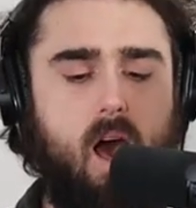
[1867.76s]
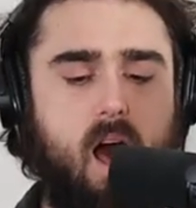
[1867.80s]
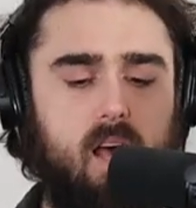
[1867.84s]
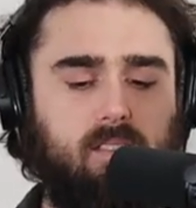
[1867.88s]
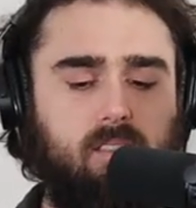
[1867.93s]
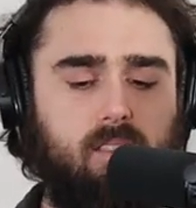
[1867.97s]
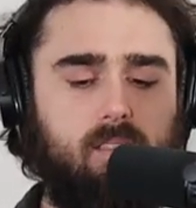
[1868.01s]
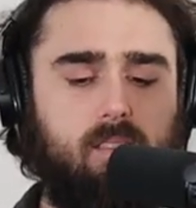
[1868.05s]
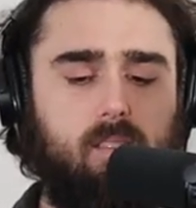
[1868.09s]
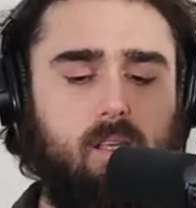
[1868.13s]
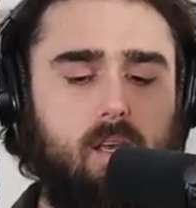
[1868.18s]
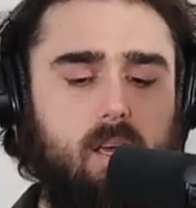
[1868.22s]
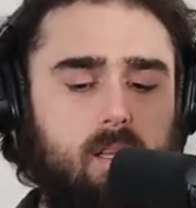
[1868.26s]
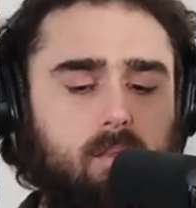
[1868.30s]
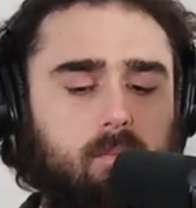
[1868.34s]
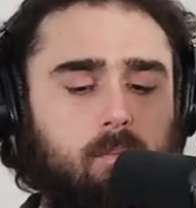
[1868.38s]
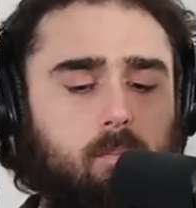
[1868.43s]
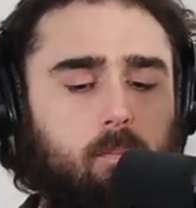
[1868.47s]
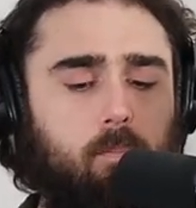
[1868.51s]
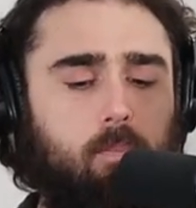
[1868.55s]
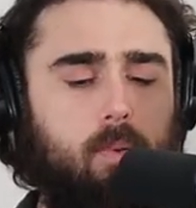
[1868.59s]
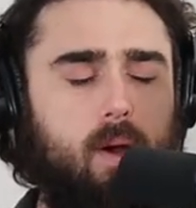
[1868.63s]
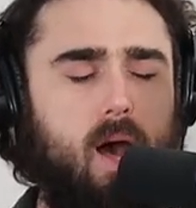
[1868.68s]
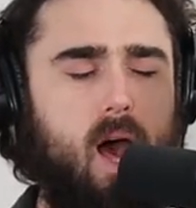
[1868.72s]

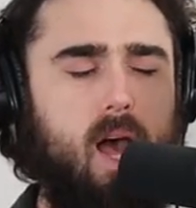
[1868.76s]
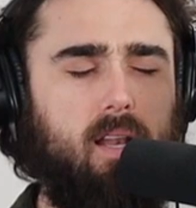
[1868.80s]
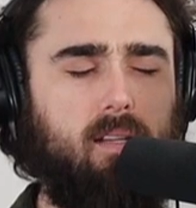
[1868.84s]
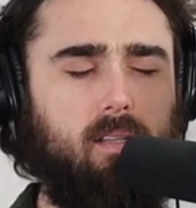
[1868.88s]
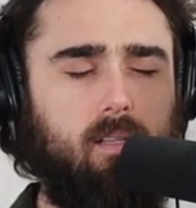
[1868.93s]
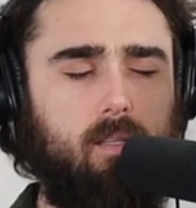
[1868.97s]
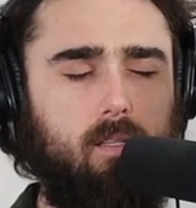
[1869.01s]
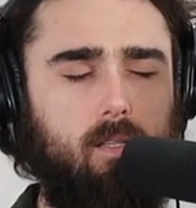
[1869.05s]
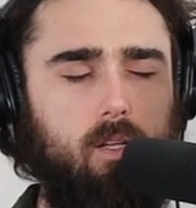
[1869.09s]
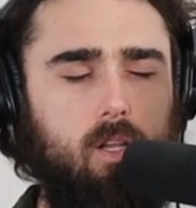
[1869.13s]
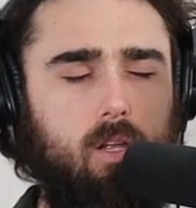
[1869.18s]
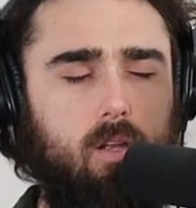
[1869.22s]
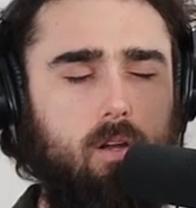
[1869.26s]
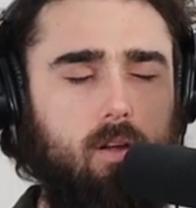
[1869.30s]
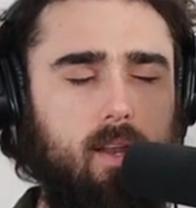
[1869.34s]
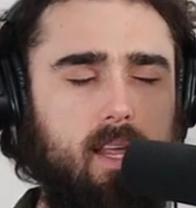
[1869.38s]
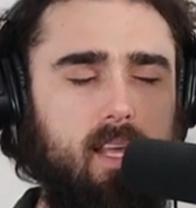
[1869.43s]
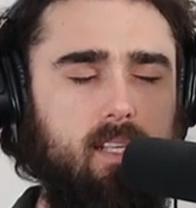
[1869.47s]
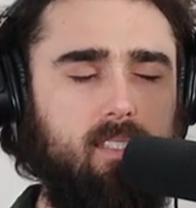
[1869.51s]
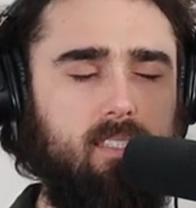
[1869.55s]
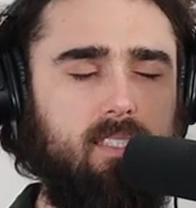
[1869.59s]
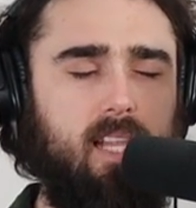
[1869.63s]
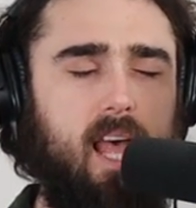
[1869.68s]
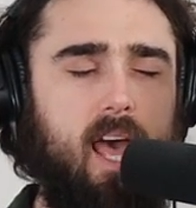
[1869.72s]
Austin
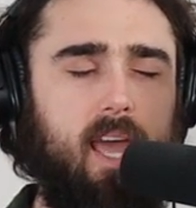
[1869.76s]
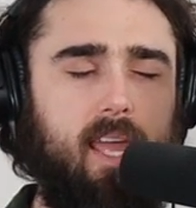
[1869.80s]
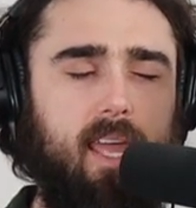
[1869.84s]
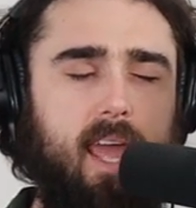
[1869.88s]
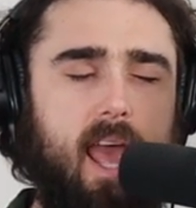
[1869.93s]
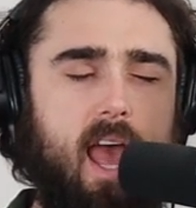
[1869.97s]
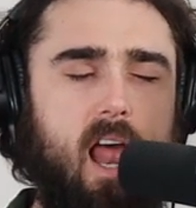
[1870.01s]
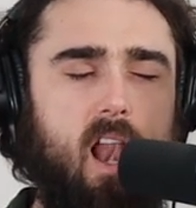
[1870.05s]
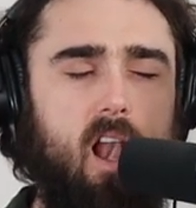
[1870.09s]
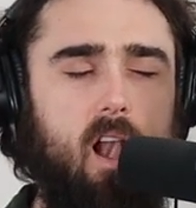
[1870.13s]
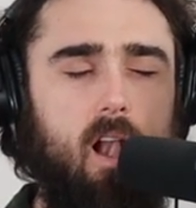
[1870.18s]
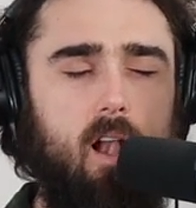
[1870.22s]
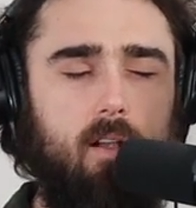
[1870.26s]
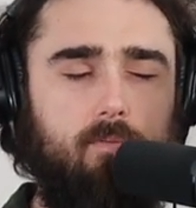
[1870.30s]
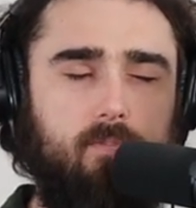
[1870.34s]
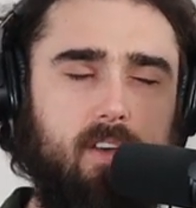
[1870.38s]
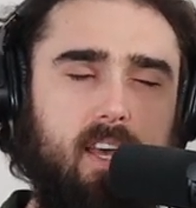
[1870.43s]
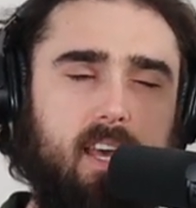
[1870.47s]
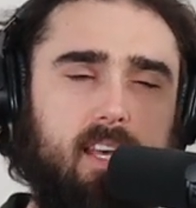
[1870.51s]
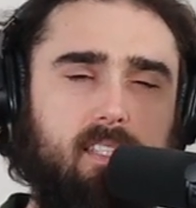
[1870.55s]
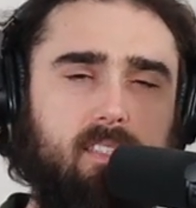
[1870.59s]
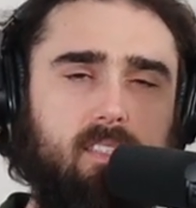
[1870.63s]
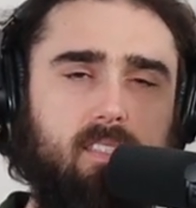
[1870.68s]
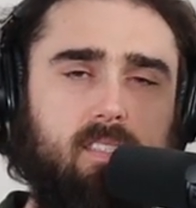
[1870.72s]
Butler is like
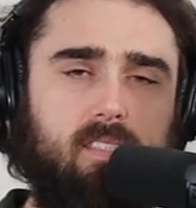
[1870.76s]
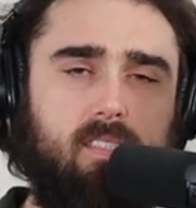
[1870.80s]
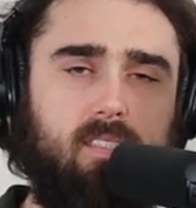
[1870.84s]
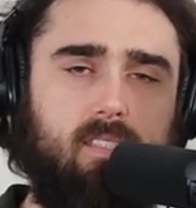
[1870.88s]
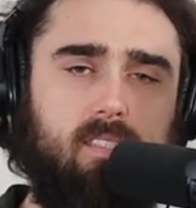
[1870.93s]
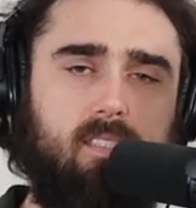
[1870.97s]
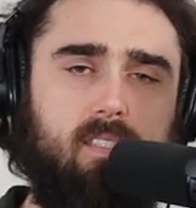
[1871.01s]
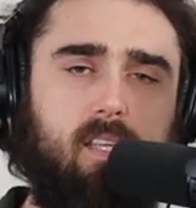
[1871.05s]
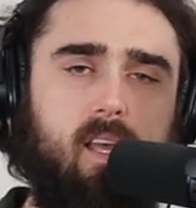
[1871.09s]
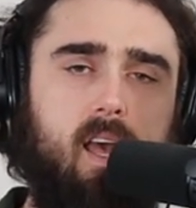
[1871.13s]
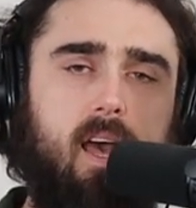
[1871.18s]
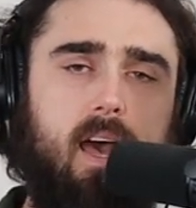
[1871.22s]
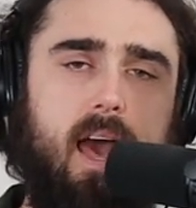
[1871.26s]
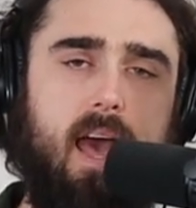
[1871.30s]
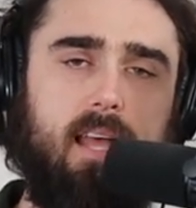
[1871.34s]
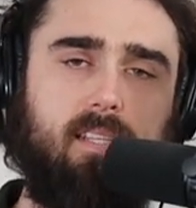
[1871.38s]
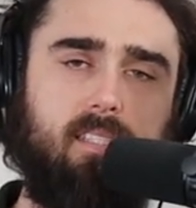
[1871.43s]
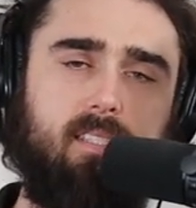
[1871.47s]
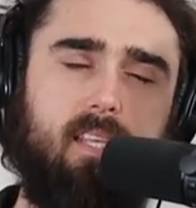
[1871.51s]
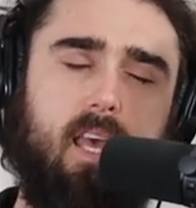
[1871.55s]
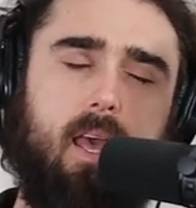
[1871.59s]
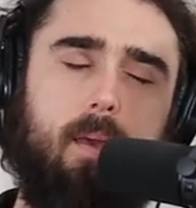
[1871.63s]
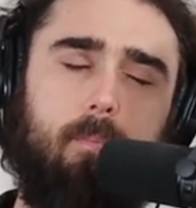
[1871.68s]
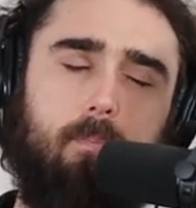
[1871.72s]
Elvis
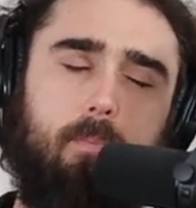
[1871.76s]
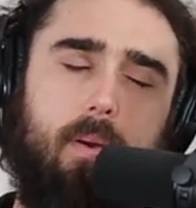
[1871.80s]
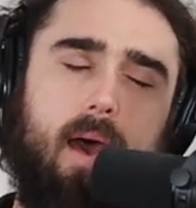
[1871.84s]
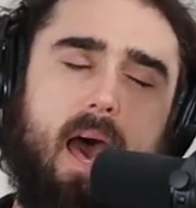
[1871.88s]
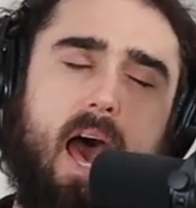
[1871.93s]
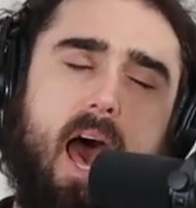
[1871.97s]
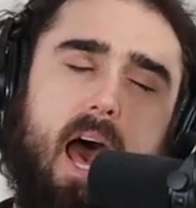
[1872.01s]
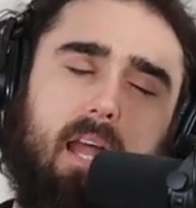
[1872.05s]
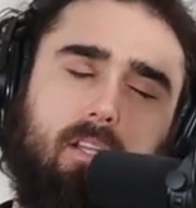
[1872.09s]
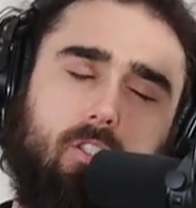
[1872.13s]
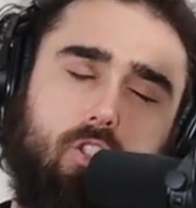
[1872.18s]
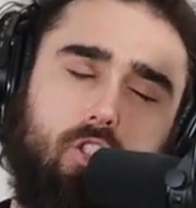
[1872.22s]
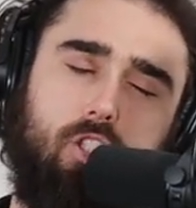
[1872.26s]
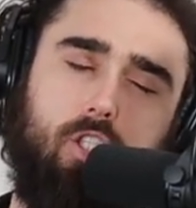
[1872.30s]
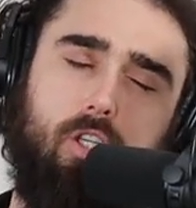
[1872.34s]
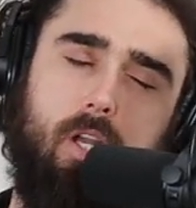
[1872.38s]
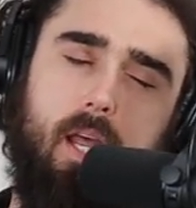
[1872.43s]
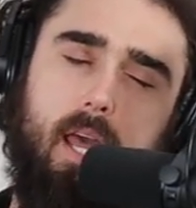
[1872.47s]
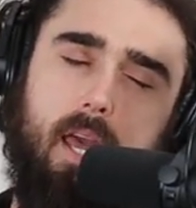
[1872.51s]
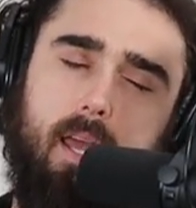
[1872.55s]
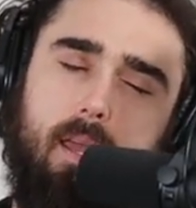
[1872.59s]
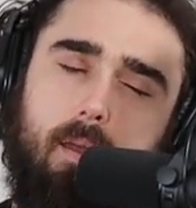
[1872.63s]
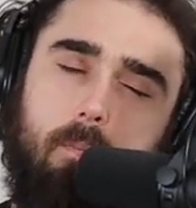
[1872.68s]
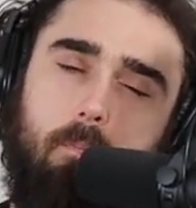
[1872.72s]
and St.
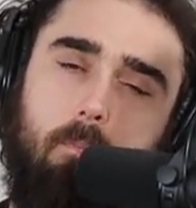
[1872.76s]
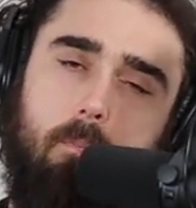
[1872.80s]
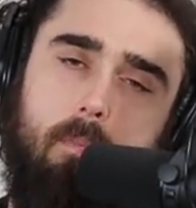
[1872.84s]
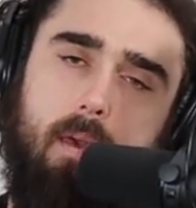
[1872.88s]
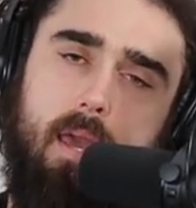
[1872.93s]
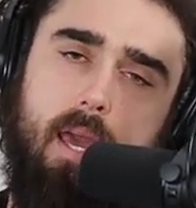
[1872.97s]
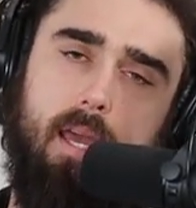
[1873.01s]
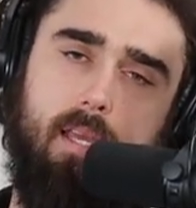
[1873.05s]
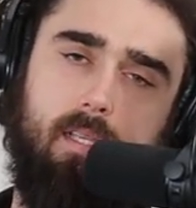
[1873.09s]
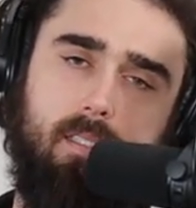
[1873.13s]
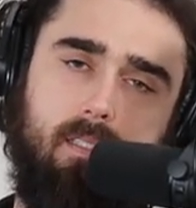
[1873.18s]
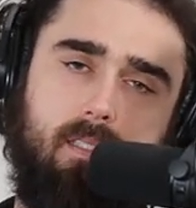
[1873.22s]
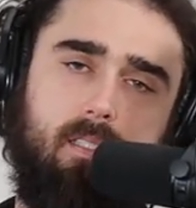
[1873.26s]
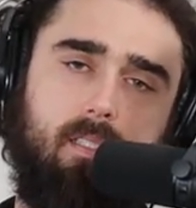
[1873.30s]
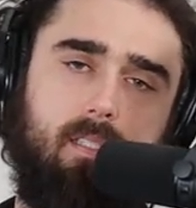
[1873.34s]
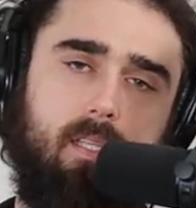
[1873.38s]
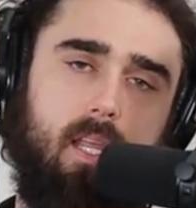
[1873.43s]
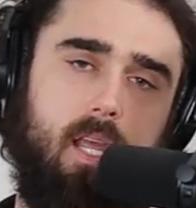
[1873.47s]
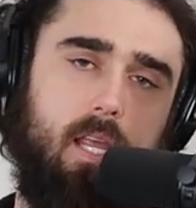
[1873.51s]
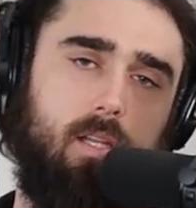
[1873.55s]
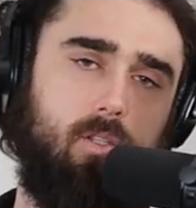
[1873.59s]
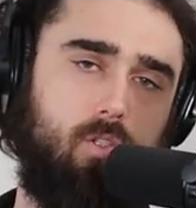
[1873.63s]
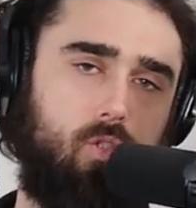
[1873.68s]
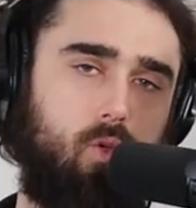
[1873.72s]
Patrick
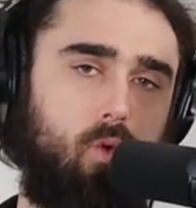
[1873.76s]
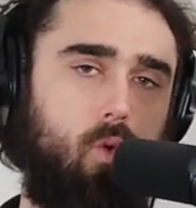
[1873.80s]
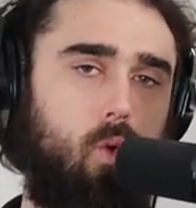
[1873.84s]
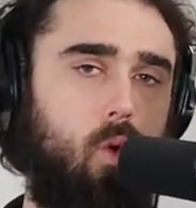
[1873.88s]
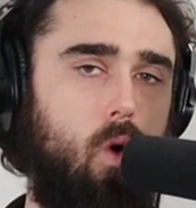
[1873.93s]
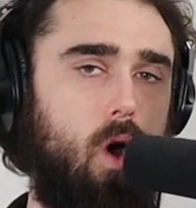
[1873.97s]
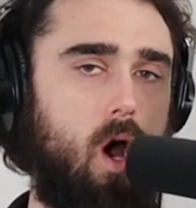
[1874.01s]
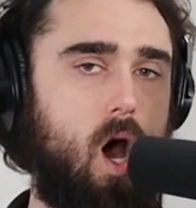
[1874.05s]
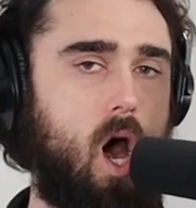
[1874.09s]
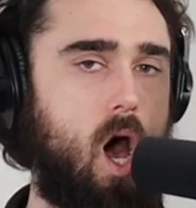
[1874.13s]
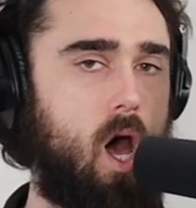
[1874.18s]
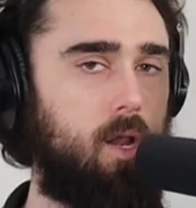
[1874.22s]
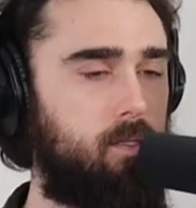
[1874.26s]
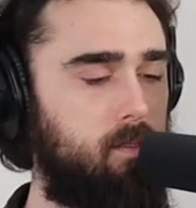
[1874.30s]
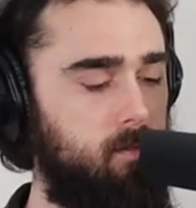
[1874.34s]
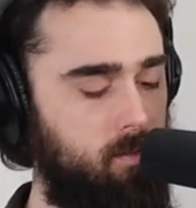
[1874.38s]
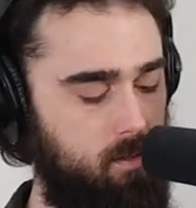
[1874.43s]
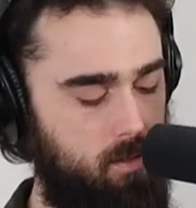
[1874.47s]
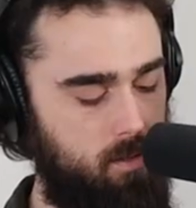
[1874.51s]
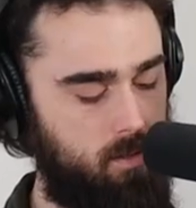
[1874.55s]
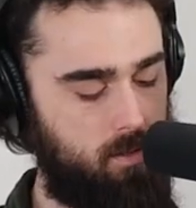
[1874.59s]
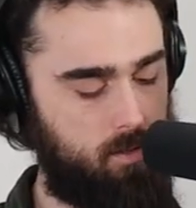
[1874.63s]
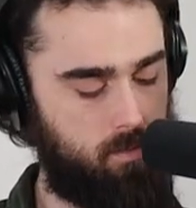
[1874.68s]
mixed into one.